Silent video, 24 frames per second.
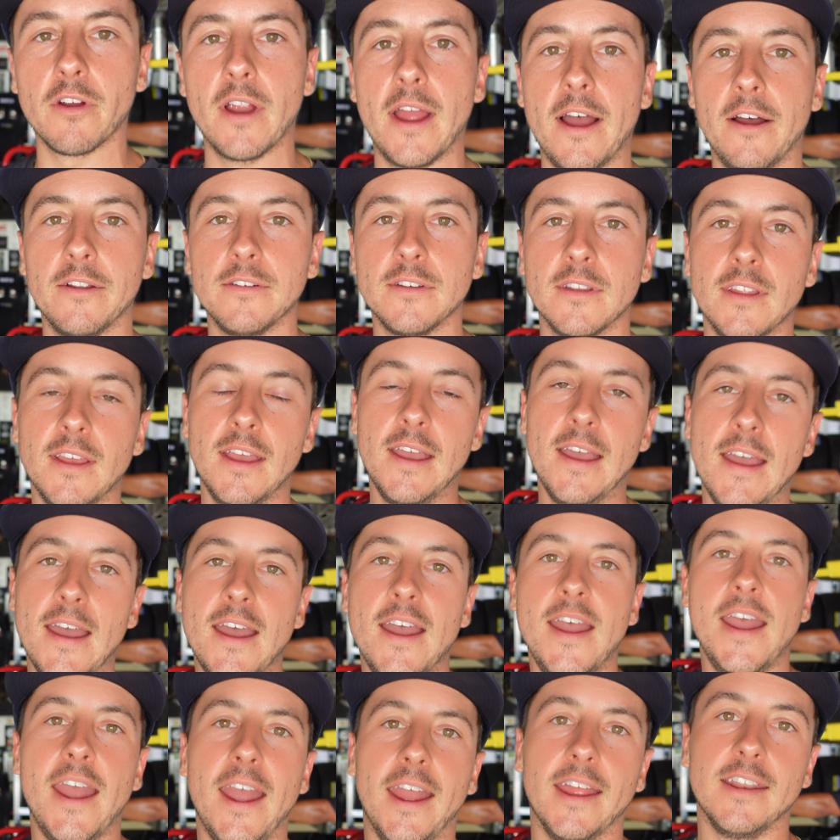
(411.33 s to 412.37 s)
ground
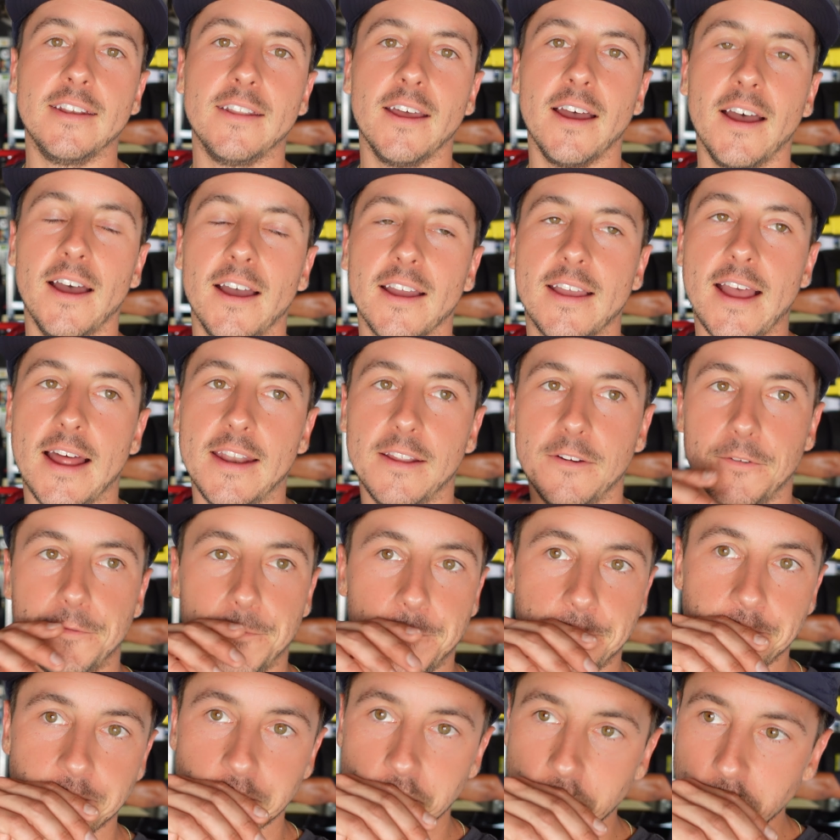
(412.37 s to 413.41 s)
and kind of
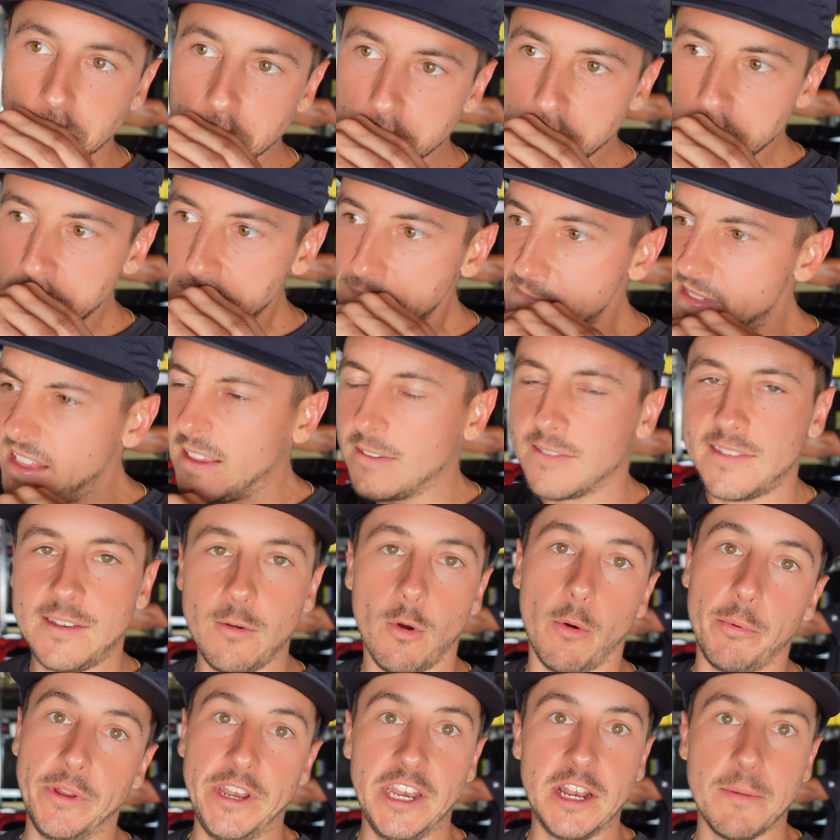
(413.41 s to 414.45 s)
see
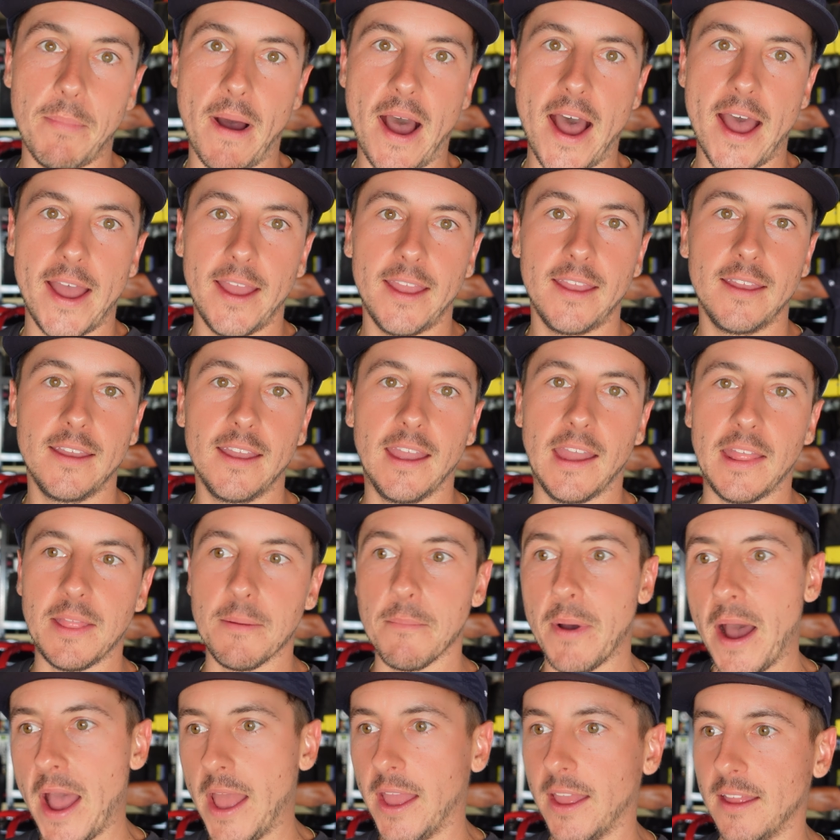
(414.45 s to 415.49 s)
what we need to buy and then
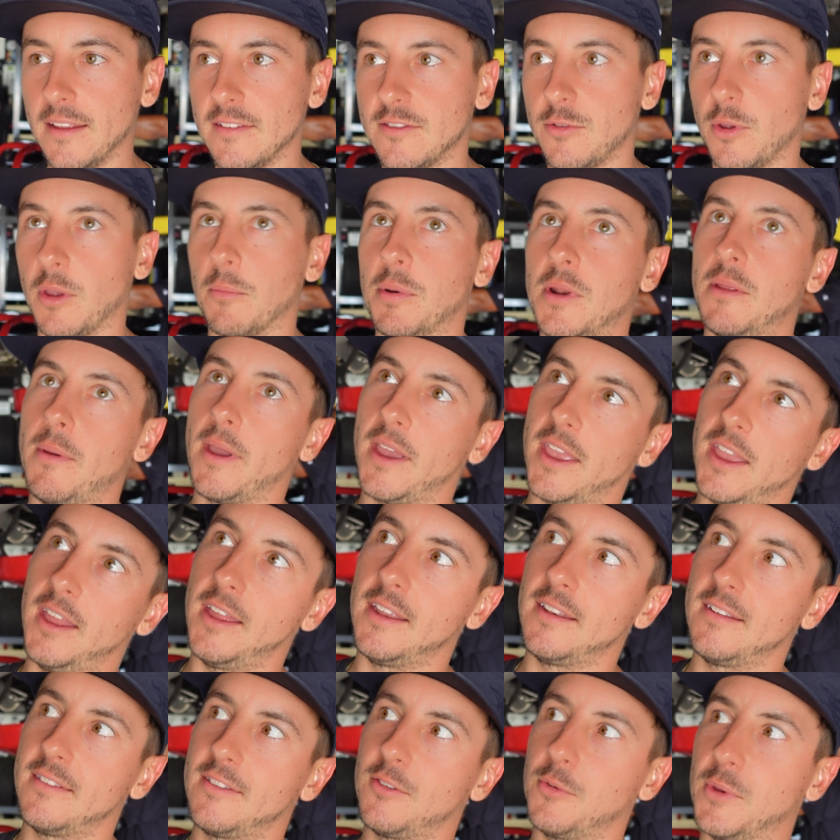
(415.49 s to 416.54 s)
buy it so we can put it back
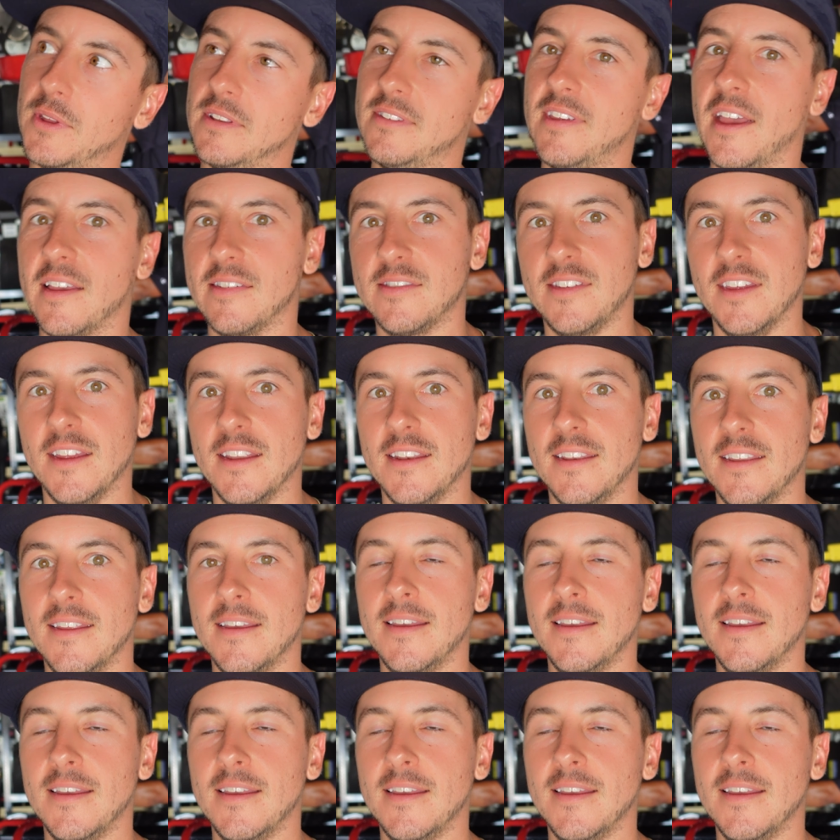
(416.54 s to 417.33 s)
in so we can test it.